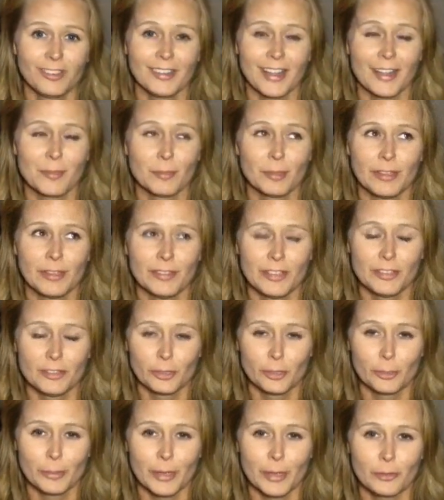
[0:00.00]
I believe he
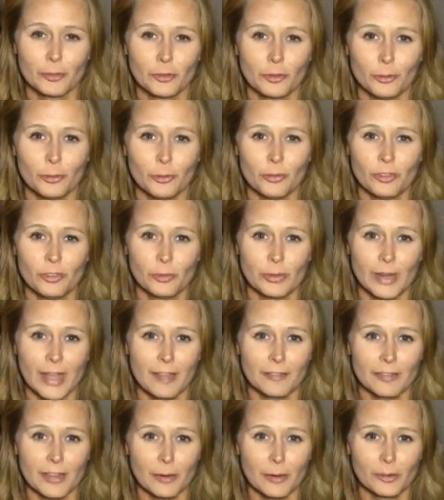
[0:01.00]
took about two and a
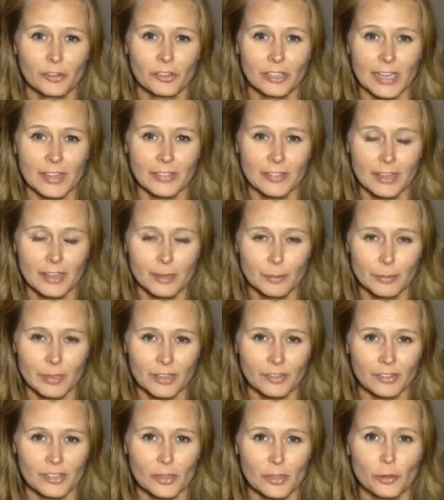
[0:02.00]
half hours to get there
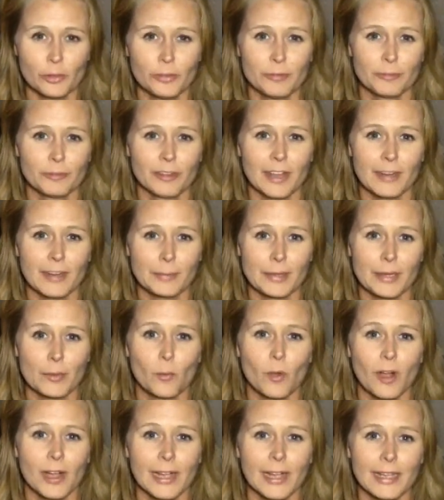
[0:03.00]
because he couldn't find me.
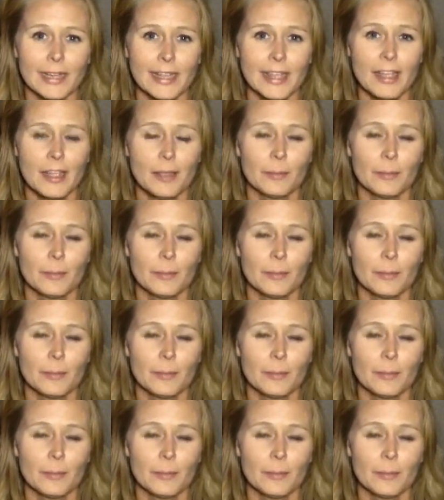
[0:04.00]
Why?